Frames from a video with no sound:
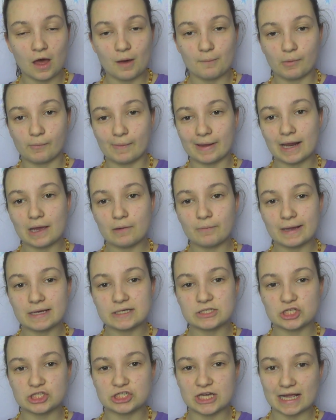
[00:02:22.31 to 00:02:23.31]
But when I
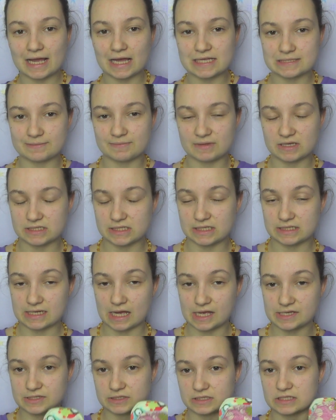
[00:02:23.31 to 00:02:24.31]
went to check out some of the
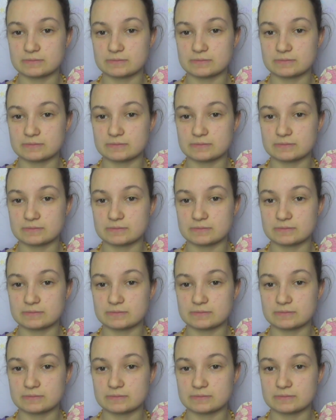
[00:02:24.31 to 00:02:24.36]
details on